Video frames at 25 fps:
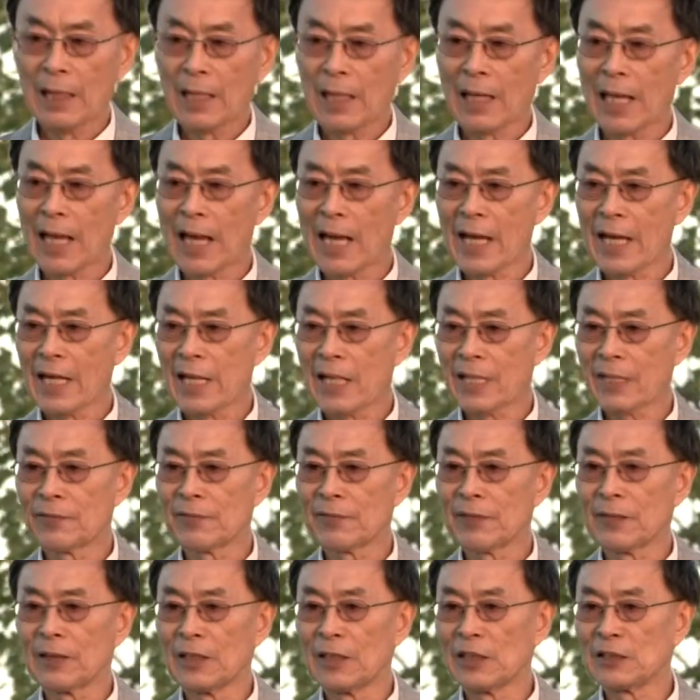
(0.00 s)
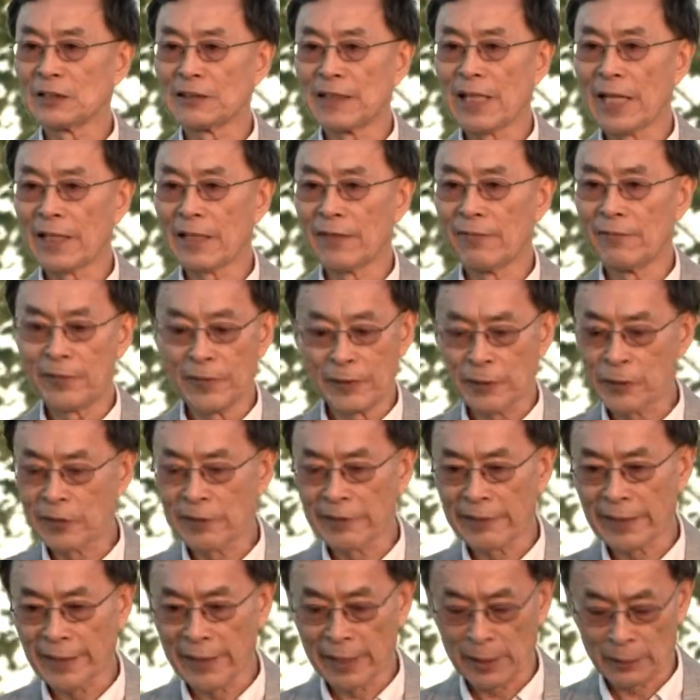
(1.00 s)
Life is not a video
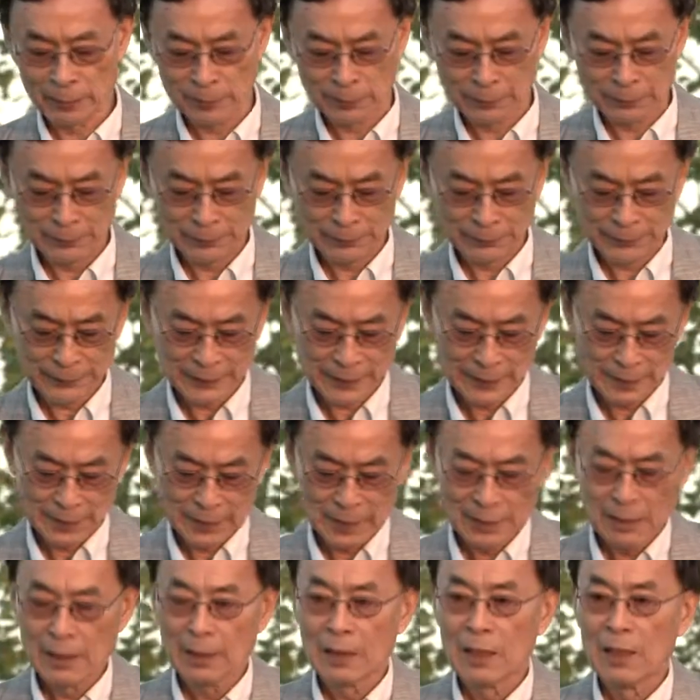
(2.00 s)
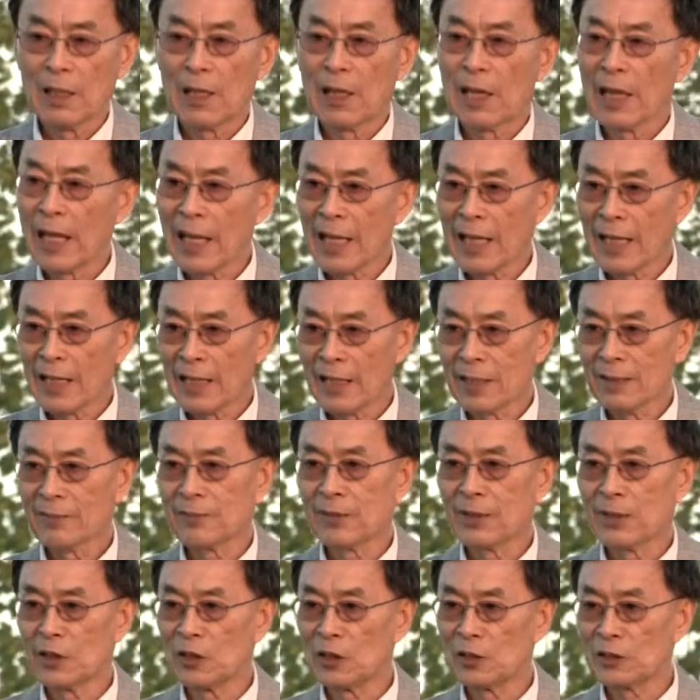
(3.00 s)
game. Life
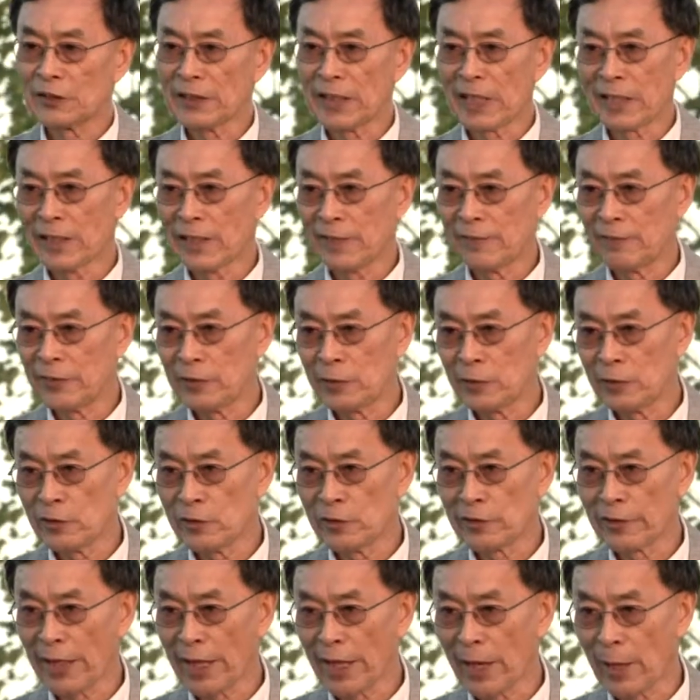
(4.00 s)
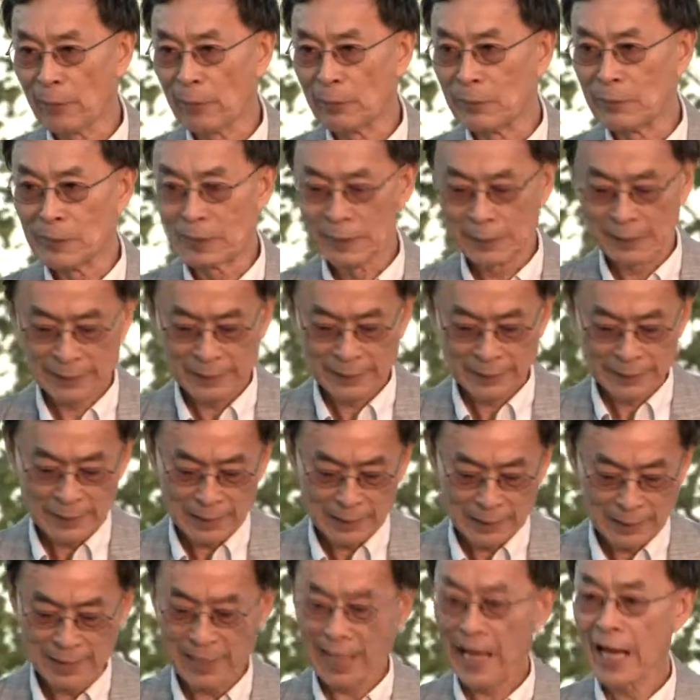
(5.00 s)
is not a video game.
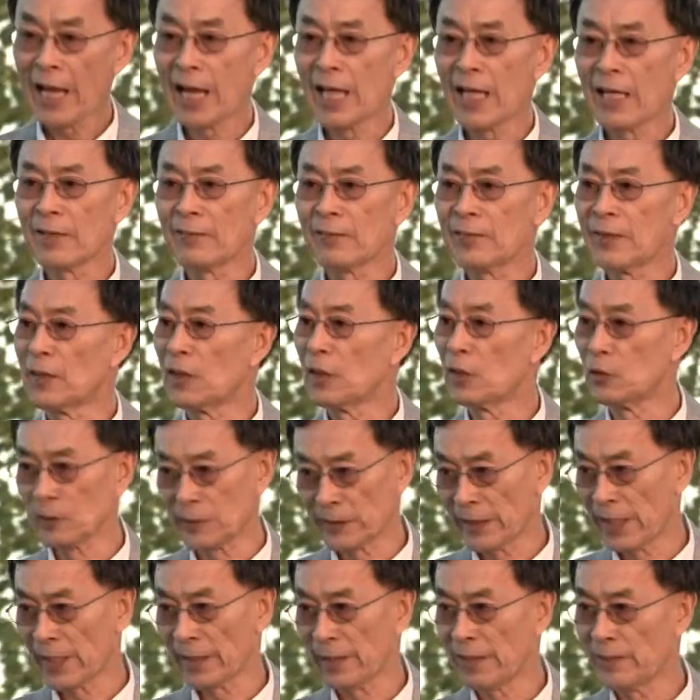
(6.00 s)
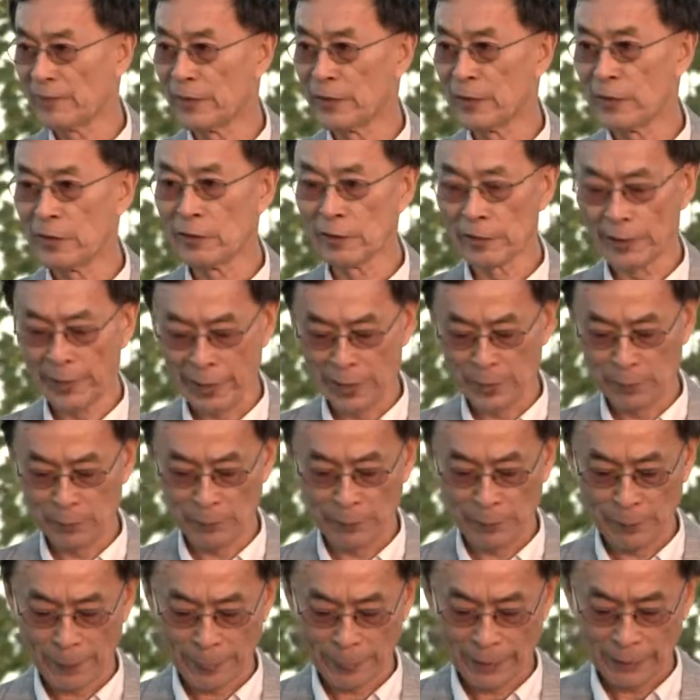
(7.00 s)
Life is not a video game.
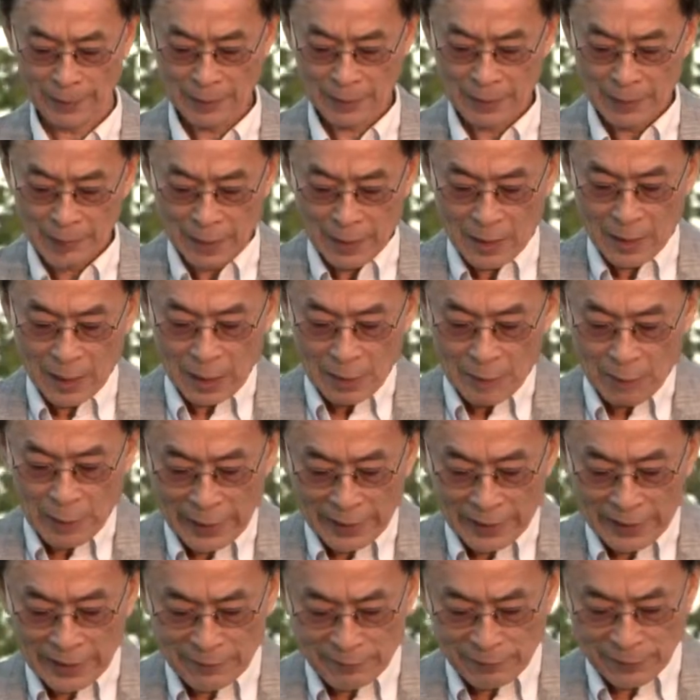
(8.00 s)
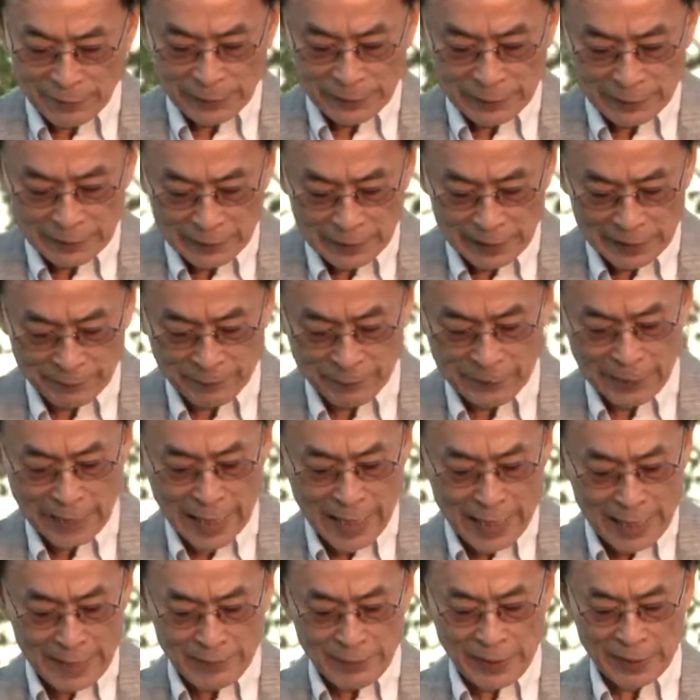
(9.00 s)
But if
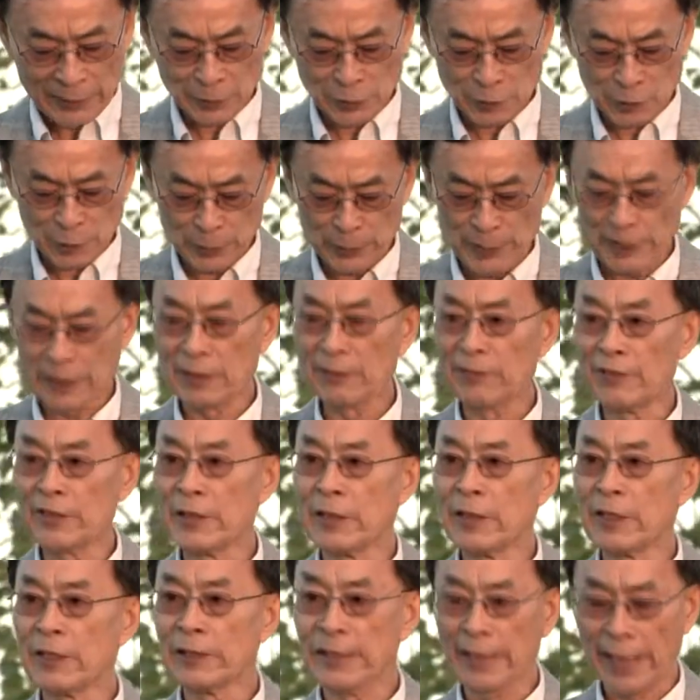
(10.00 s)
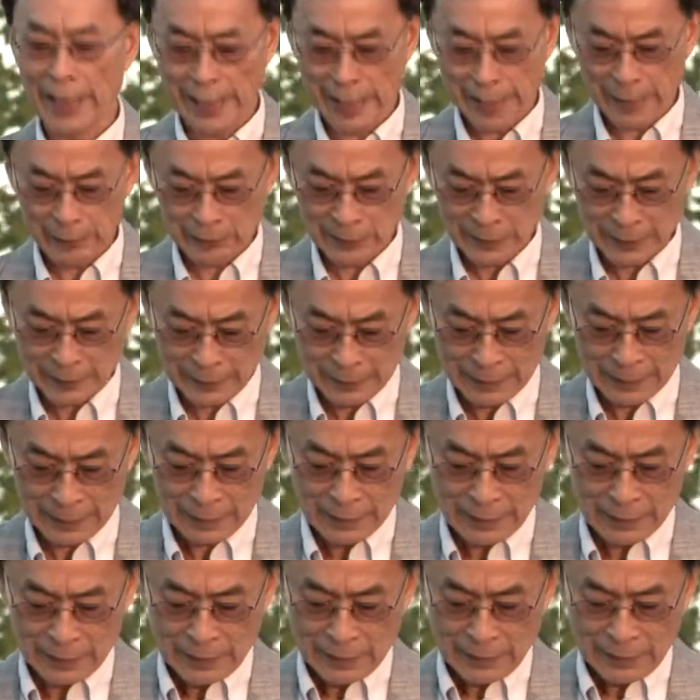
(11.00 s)
life has to be a video game,
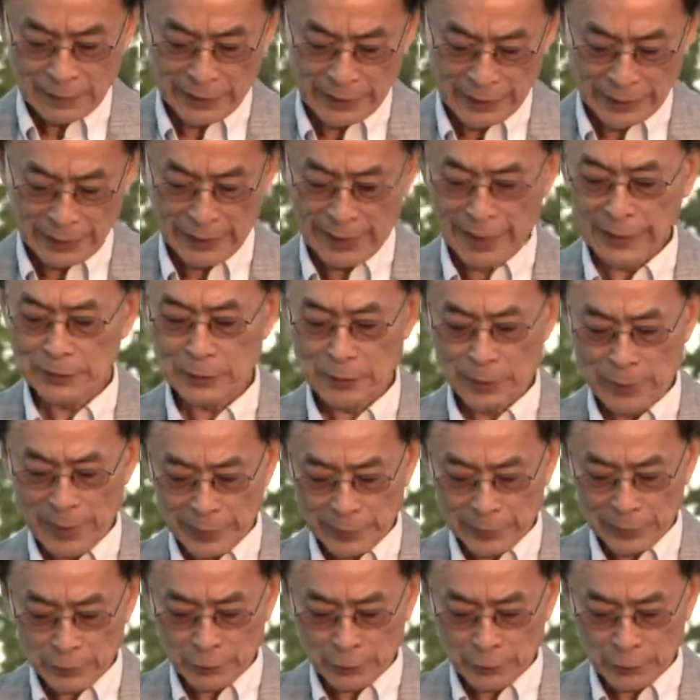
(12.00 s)
then let's make